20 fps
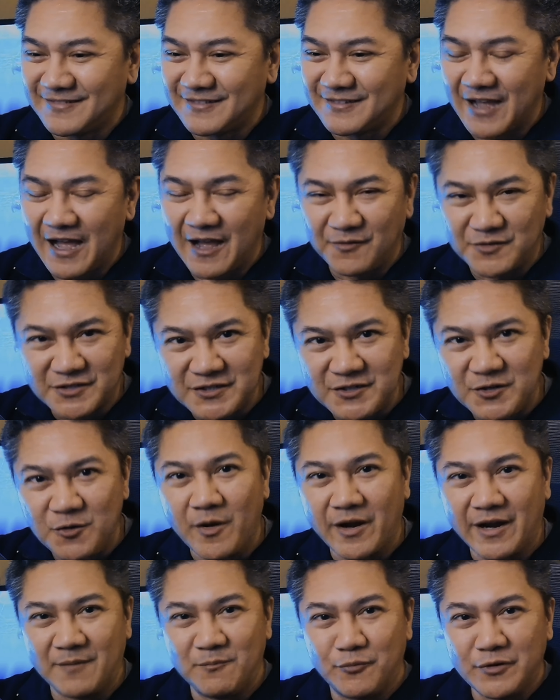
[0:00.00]
Obviously, you
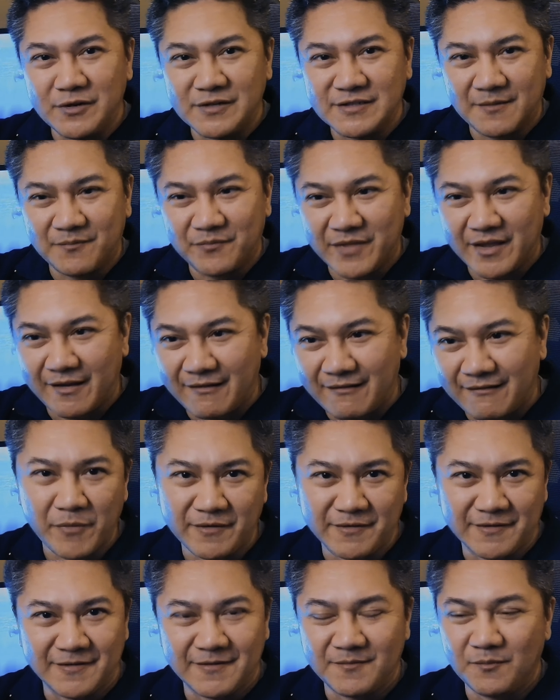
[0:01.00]
want to bring something
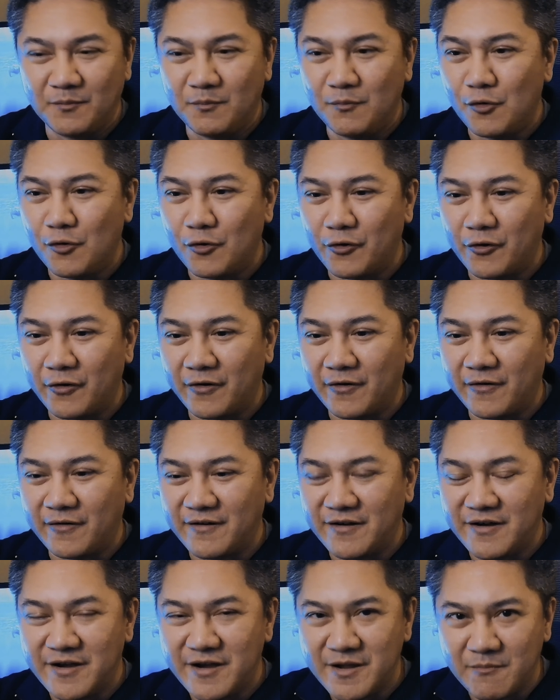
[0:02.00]
more
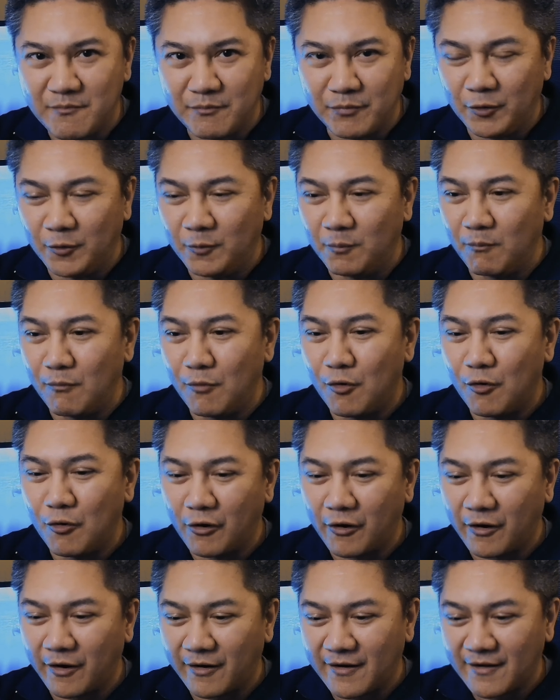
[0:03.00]
nimble,
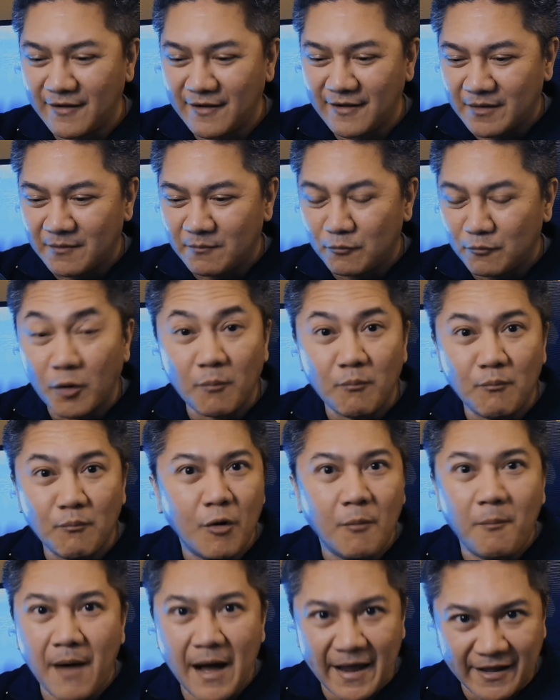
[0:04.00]
more
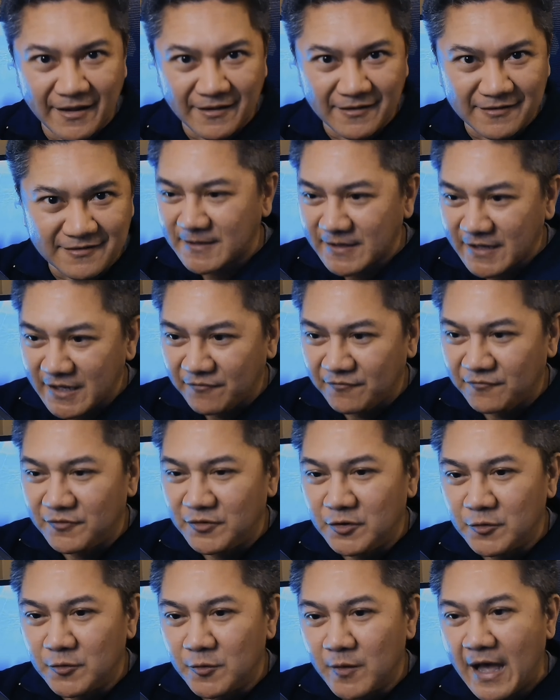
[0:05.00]
mobile. If
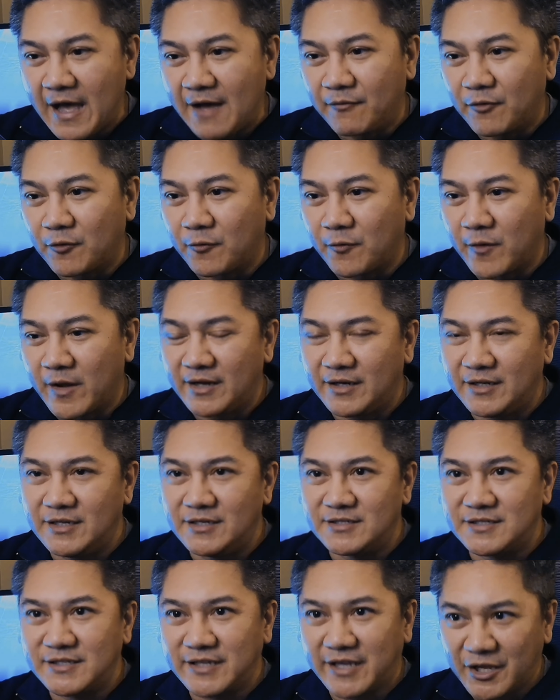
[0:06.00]
you have already
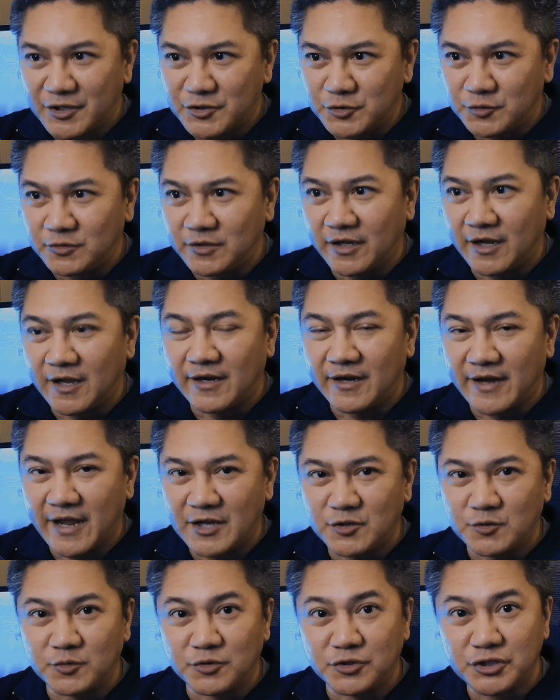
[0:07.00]
scheduled like an
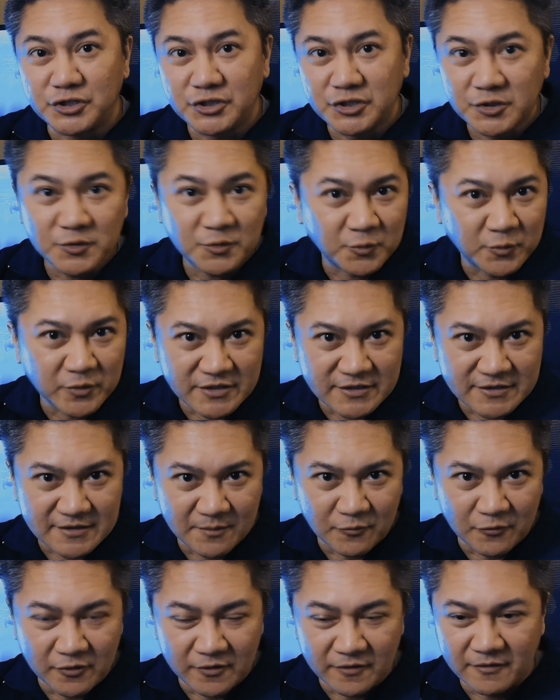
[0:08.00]
actual shoot with
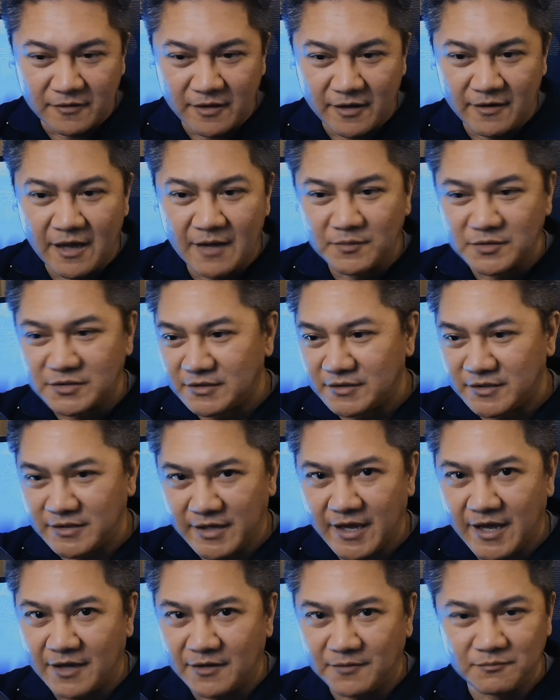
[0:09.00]
someone, then obviously,
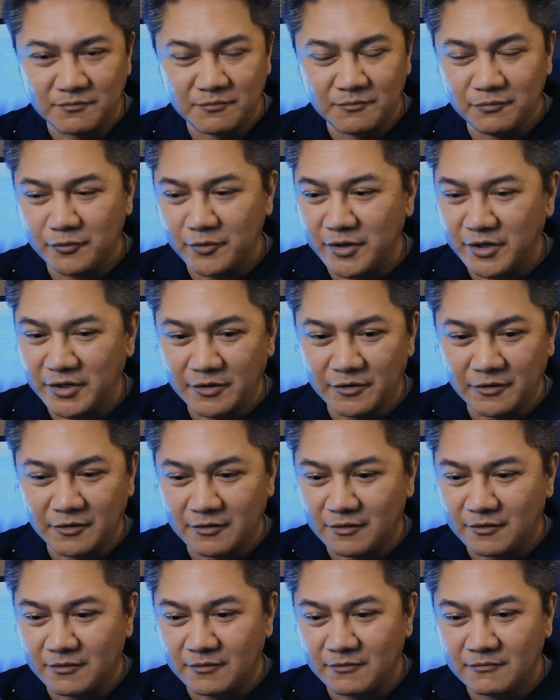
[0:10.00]
yeah, bring
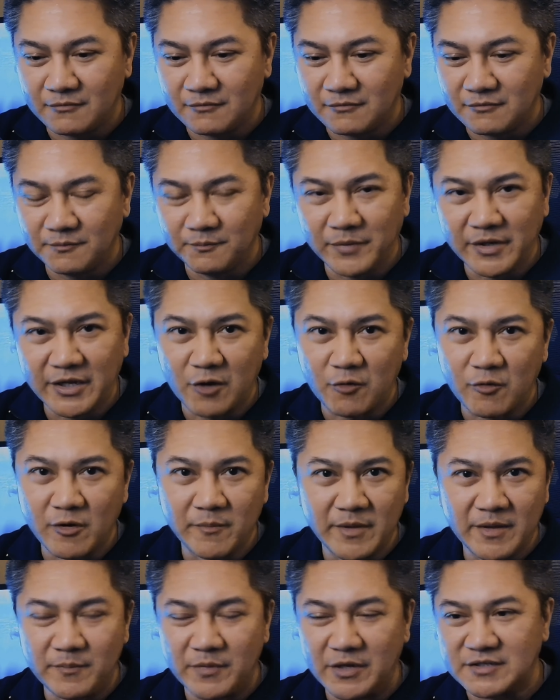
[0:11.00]
your big
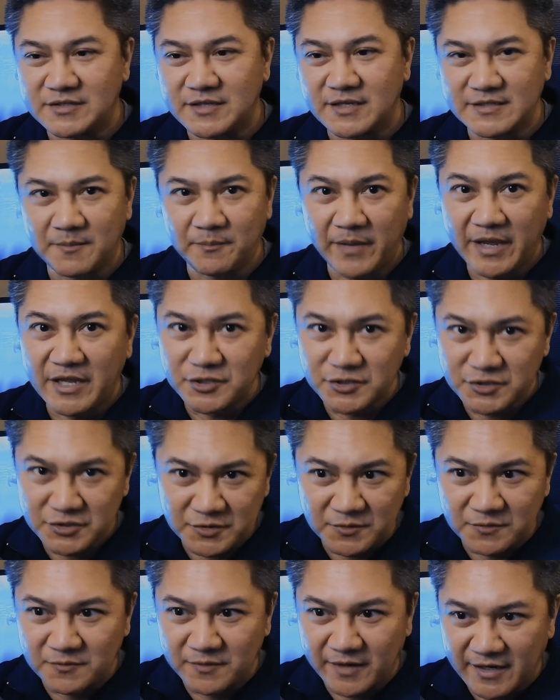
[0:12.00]
equipment because that's a paid
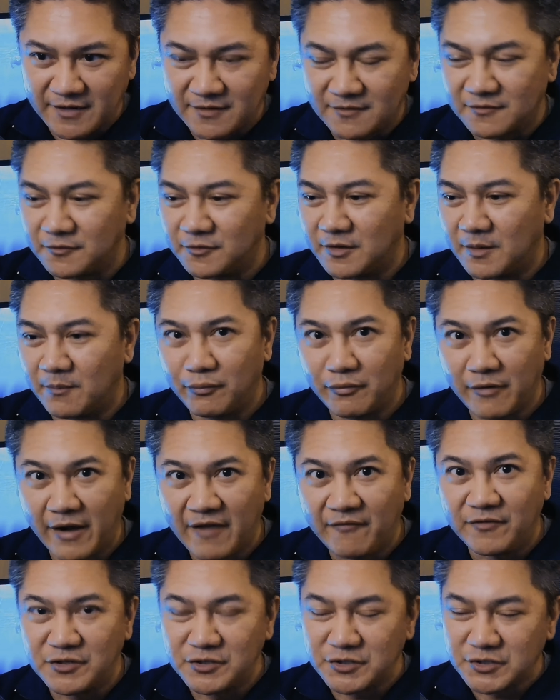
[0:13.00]
shoot, right? Or a
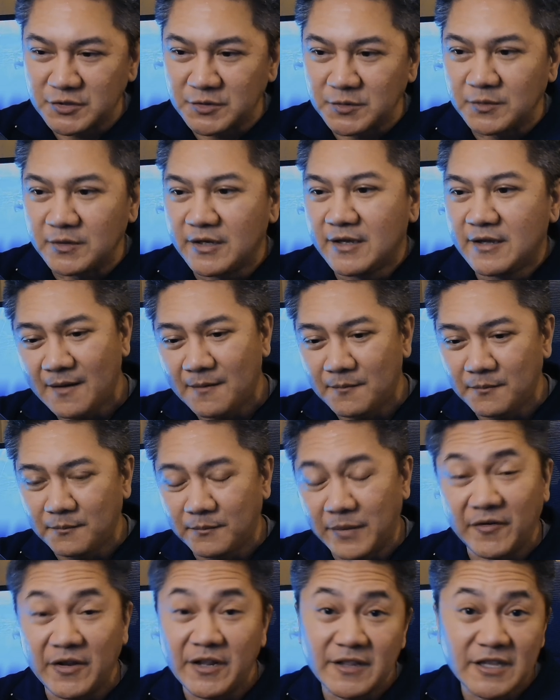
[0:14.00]
private shoot.
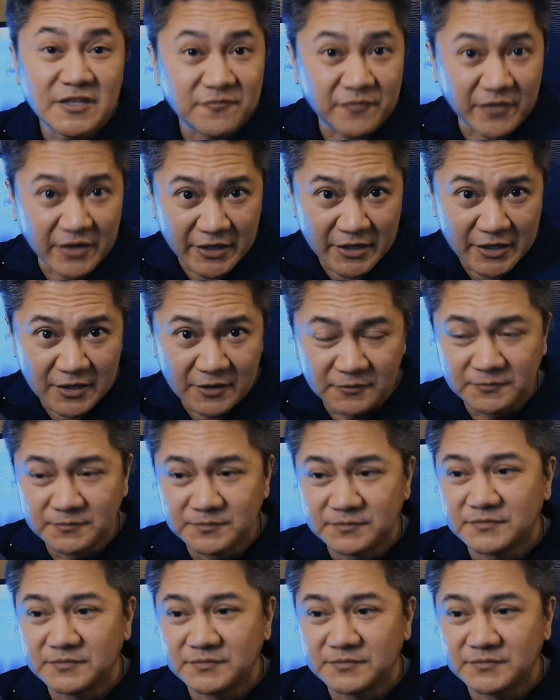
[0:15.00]
But in this video,